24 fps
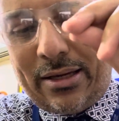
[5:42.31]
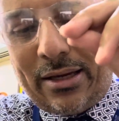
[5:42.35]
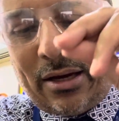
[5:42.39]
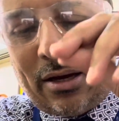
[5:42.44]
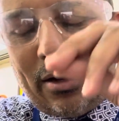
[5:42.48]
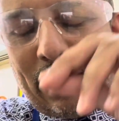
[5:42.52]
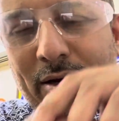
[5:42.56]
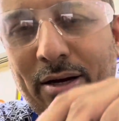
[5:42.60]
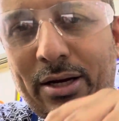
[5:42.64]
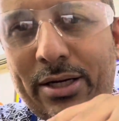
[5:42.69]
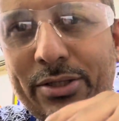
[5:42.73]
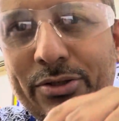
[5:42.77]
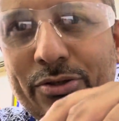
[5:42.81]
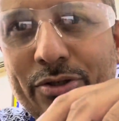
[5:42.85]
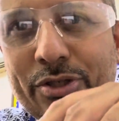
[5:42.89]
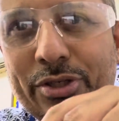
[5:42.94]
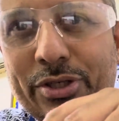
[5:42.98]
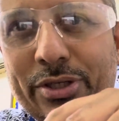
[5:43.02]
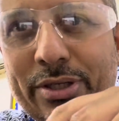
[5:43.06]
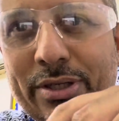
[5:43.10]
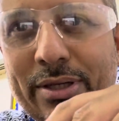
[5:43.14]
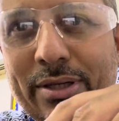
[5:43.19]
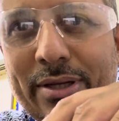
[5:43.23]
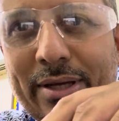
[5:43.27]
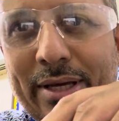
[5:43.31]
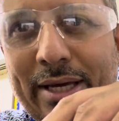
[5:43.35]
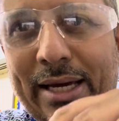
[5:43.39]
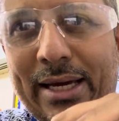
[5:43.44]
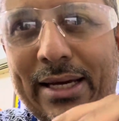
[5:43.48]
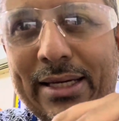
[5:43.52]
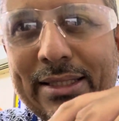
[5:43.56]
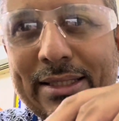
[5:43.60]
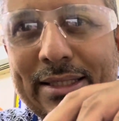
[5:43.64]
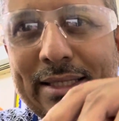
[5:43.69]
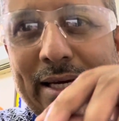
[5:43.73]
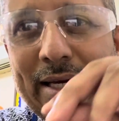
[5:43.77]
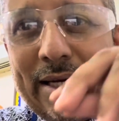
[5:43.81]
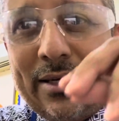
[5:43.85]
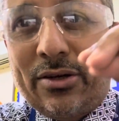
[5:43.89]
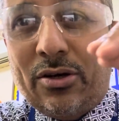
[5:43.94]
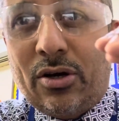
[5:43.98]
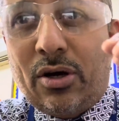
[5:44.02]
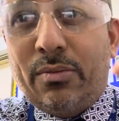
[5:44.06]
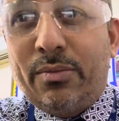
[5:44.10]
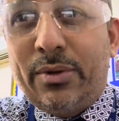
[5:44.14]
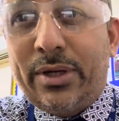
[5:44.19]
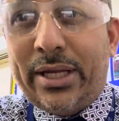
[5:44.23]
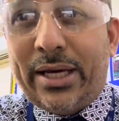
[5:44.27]
hydrogen gas and
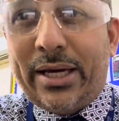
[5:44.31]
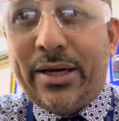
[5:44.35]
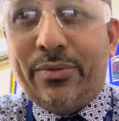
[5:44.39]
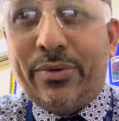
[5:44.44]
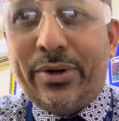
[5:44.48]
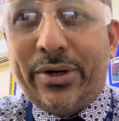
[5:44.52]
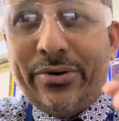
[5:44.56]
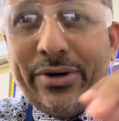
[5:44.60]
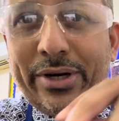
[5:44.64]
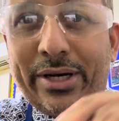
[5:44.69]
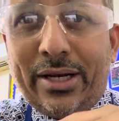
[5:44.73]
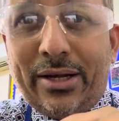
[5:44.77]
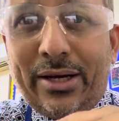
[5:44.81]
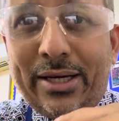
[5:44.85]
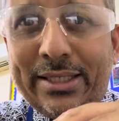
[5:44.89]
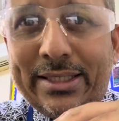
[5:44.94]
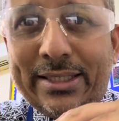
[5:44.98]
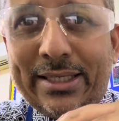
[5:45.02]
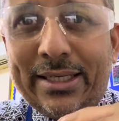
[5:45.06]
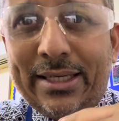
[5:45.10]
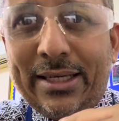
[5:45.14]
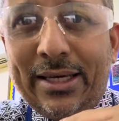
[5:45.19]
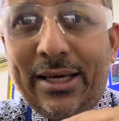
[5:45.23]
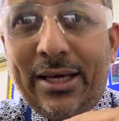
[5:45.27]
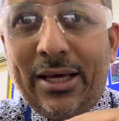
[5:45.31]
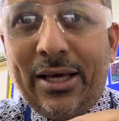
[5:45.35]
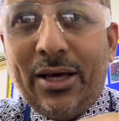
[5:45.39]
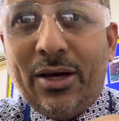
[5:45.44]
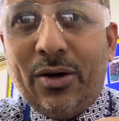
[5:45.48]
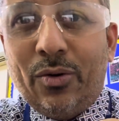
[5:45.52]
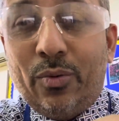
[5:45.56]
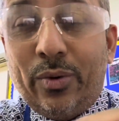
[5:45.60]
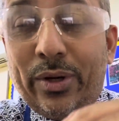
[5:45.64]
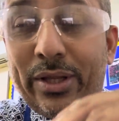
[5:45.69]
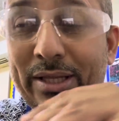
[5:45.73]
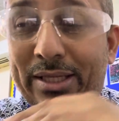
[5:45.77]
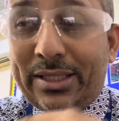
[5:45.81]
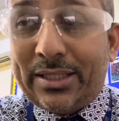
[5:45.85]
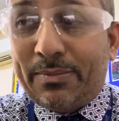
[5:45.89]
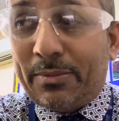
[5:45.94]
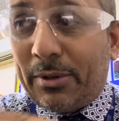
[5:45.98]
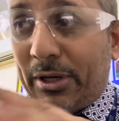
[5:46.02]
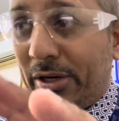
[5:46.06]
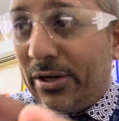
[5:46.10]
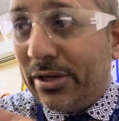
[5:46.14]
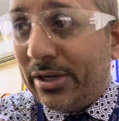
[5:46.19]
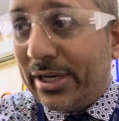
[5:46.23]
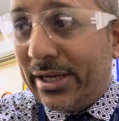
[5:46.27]
common air were ignited with a
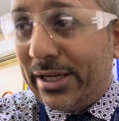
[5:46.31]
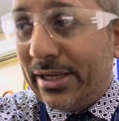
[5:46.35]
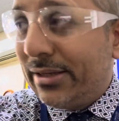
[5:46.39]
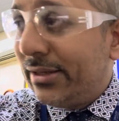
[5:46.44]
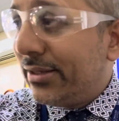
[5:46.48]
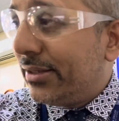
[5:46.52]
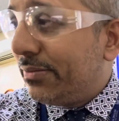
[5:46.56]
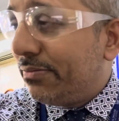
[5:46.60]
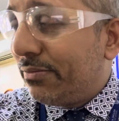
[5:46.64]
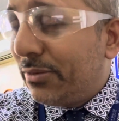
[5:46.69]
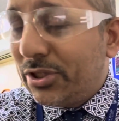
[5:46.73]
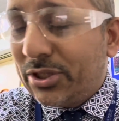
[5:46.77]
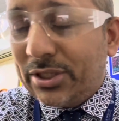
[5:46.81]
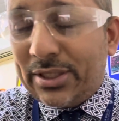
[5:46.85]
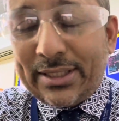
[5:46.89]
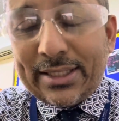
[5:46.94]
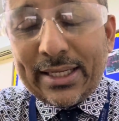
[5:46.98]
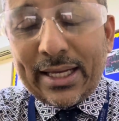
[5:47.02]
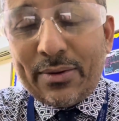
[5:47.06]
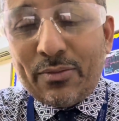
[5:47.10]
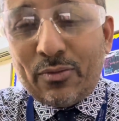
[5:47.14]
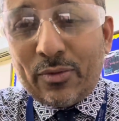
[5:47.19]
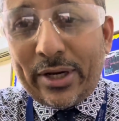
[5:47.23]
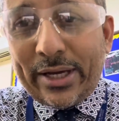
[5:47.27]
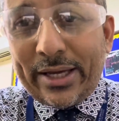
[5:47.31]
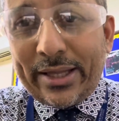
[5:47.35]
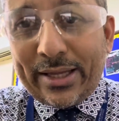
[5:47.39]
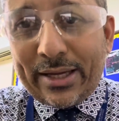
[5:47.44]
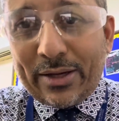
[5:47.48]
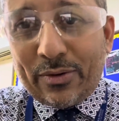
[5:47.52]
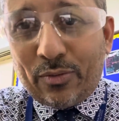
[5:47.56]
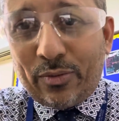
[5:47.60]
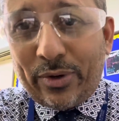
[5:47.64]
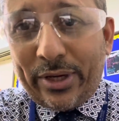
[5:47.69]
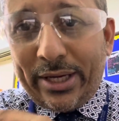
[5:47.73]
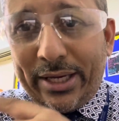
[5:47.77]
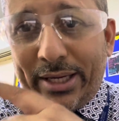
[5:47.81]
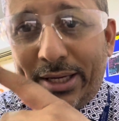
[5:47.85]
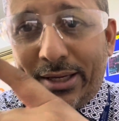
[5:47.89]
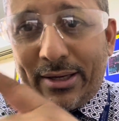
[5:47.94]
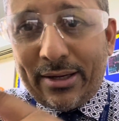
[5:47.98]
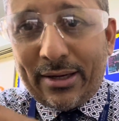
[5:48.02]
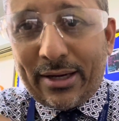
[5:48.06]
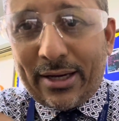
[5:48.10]
spark, in much the same way that we